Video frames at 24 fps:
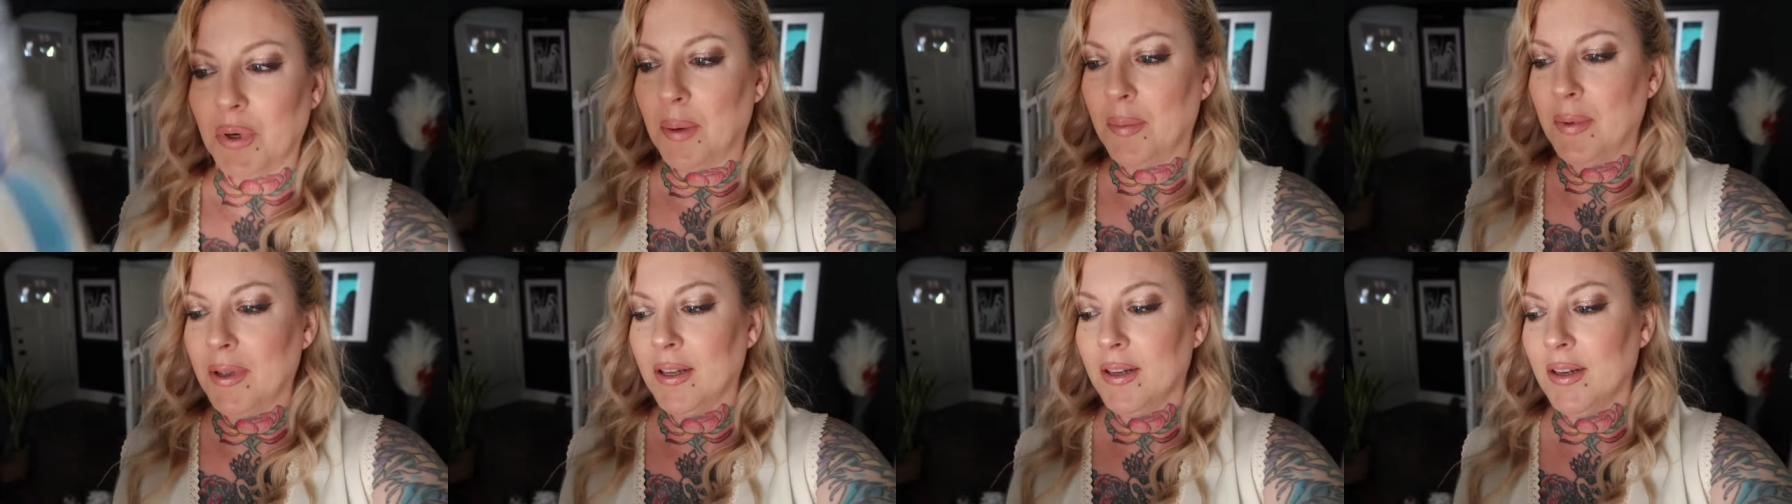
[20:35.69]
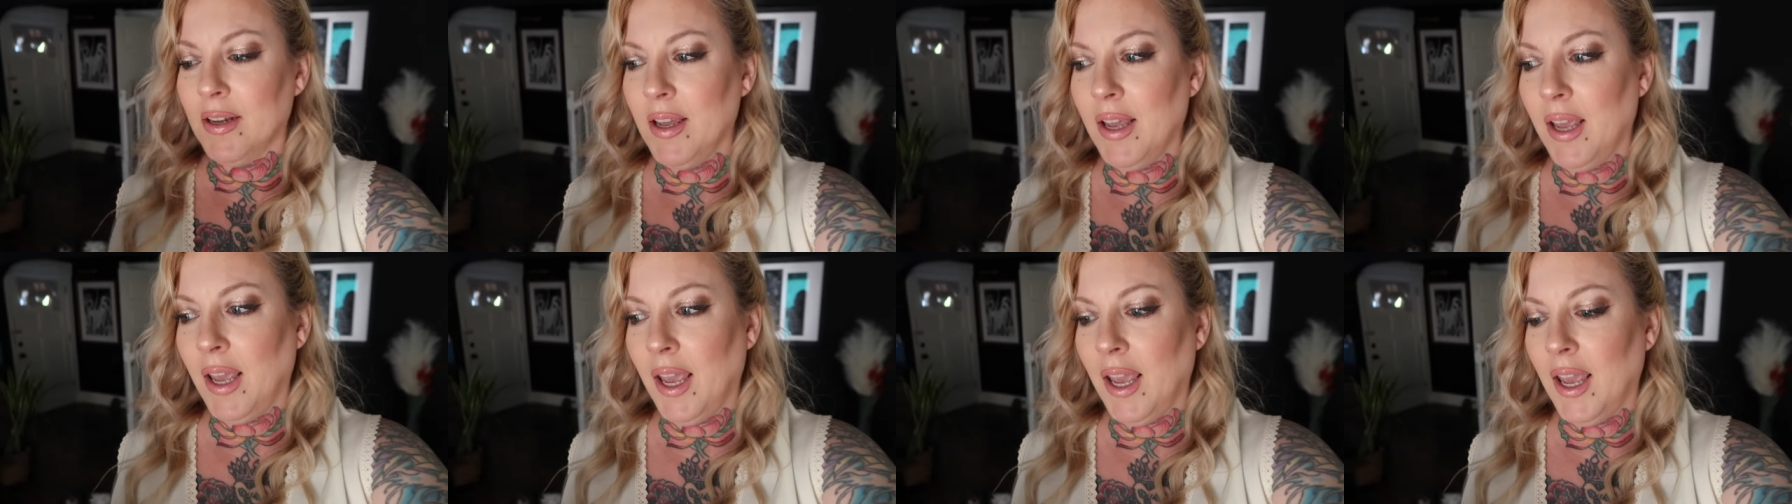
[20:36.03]

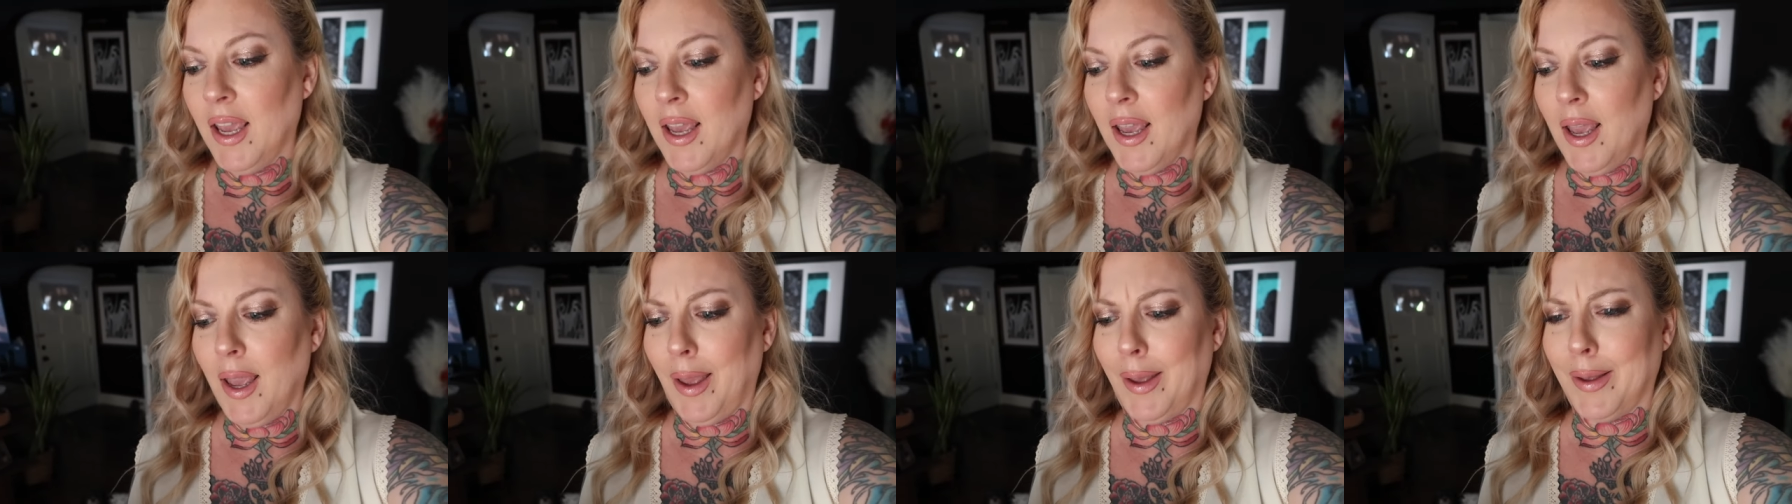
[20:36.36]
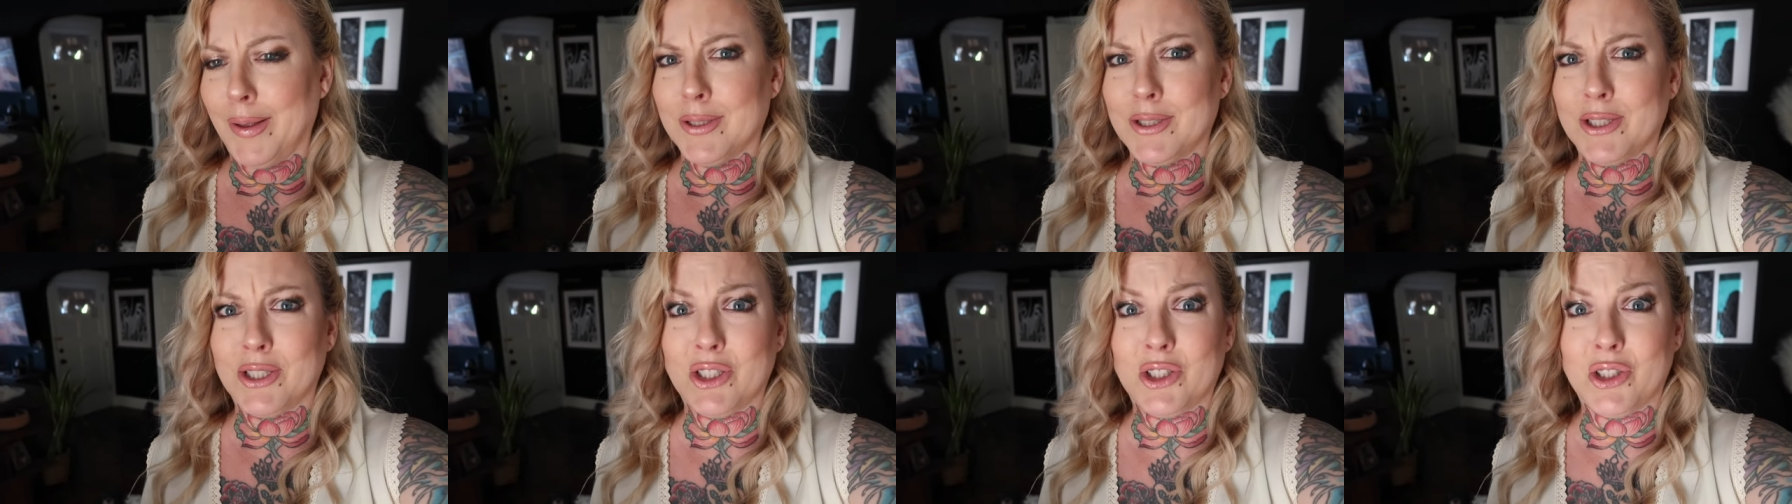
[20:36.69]
ribbon
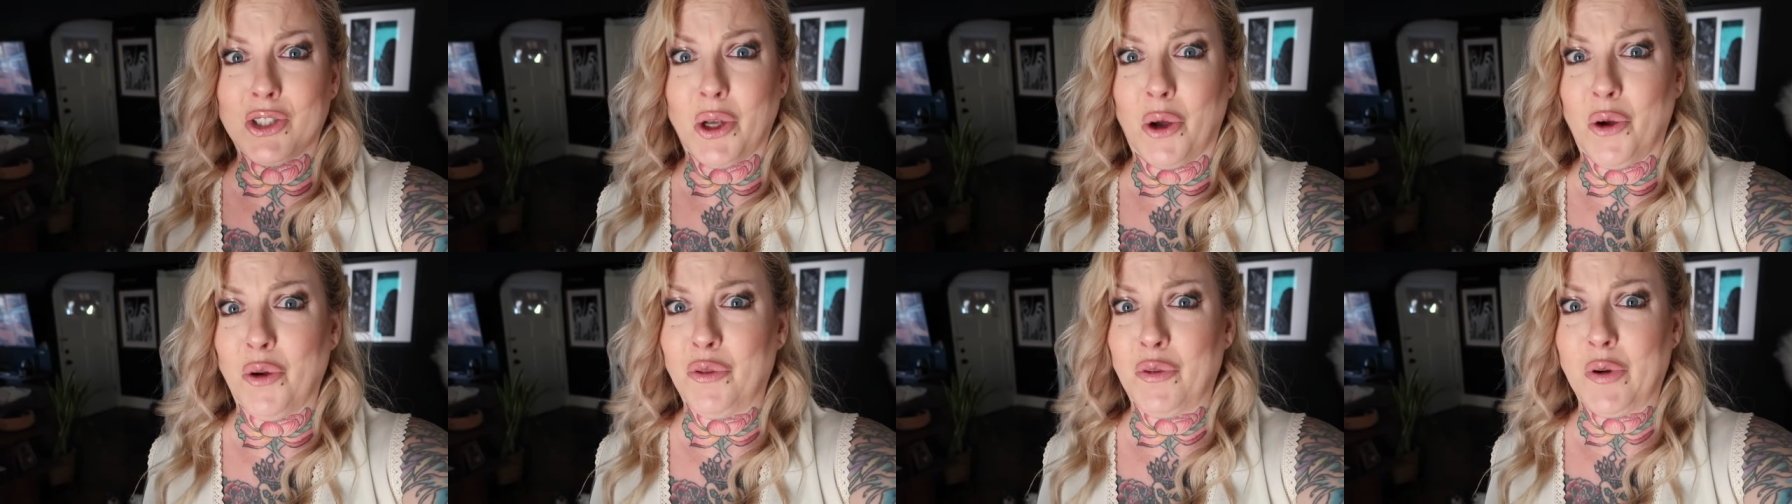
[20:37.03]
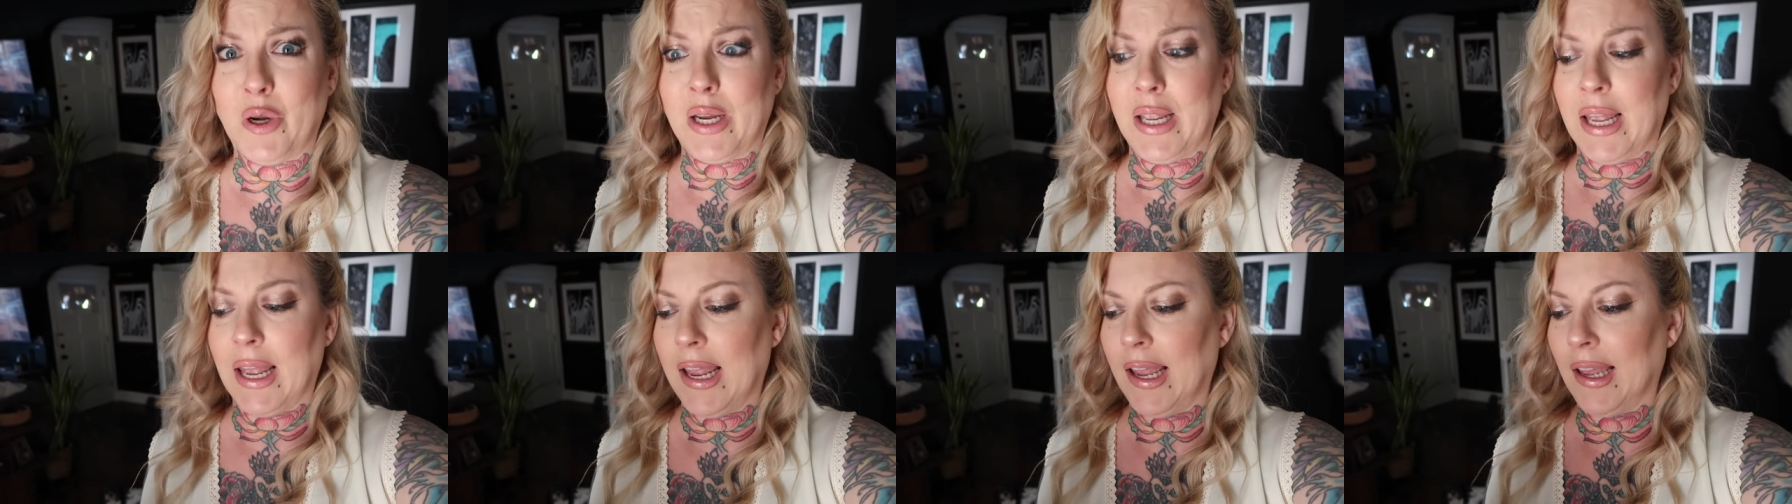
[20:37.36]
is so
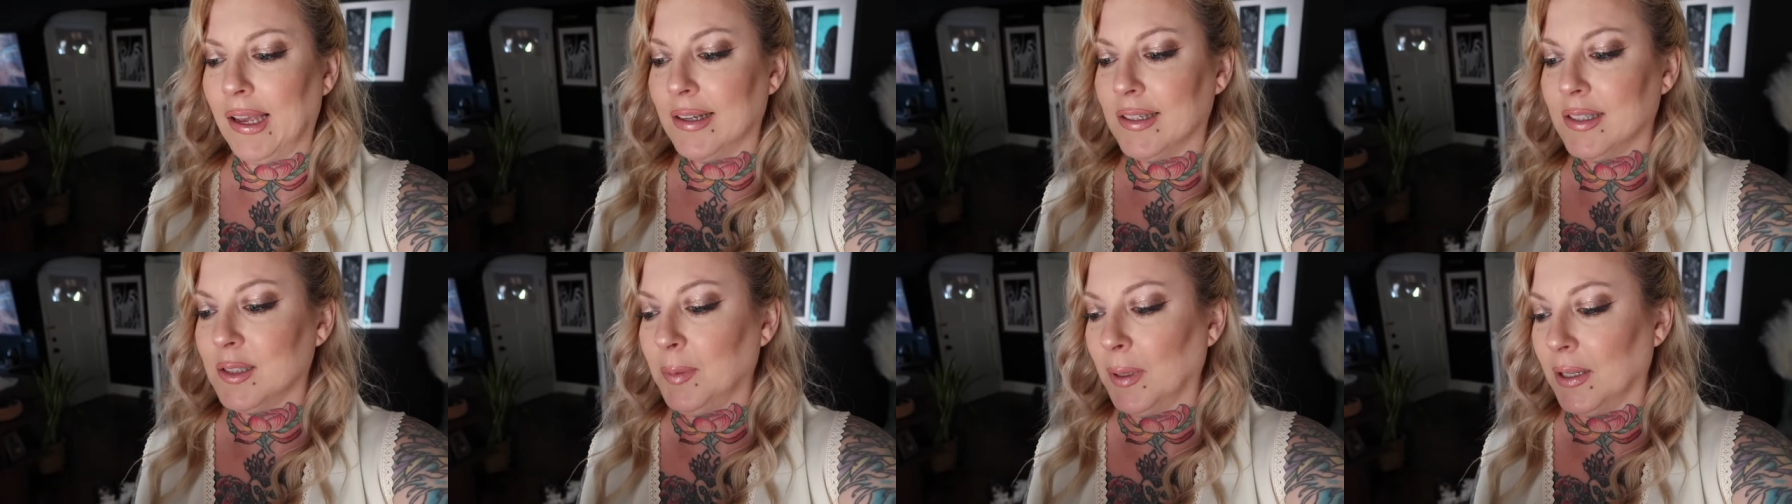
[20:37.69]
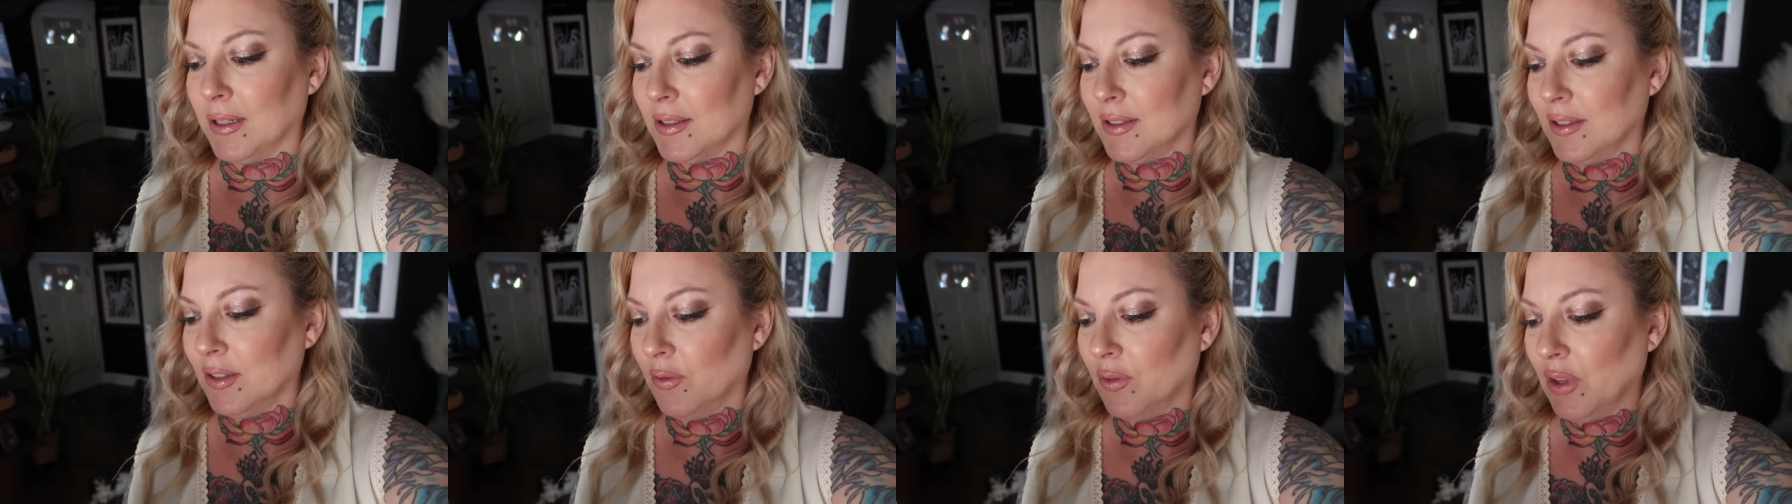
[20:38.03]
freaking
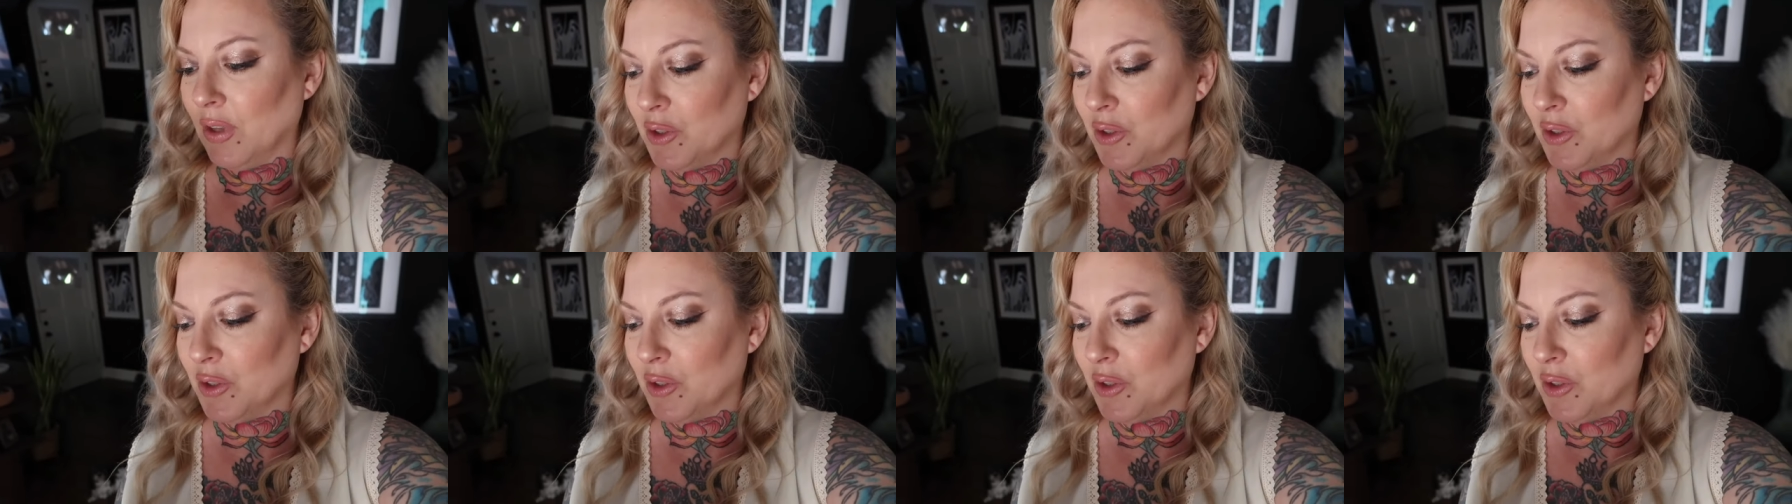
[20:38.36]
expensive.